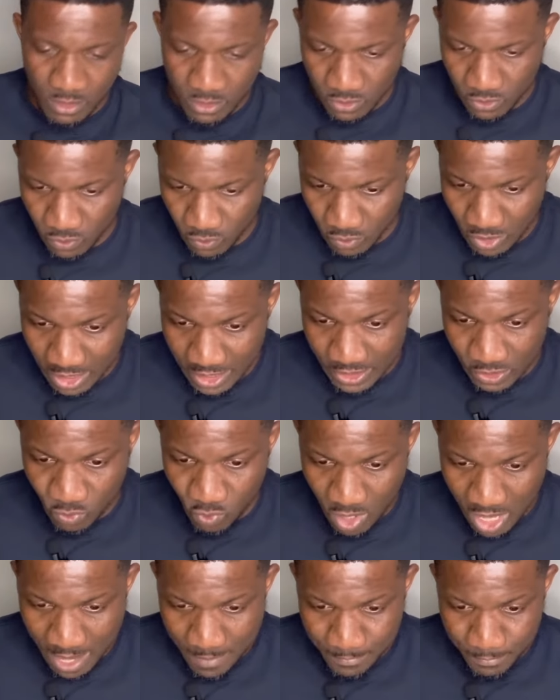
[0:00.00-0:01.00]
So that is
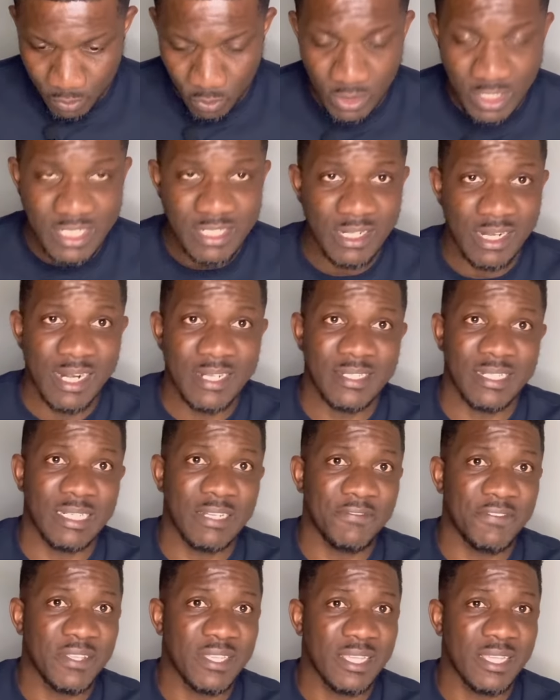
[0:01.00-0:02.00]
why police clearance
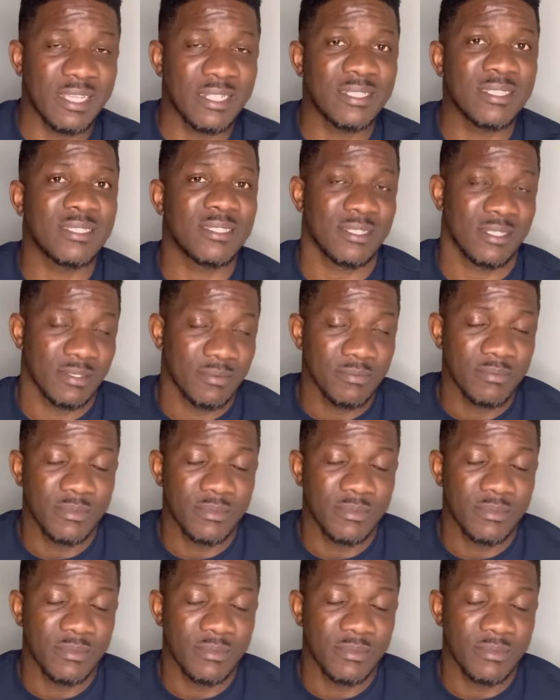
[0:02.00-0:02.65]
certificate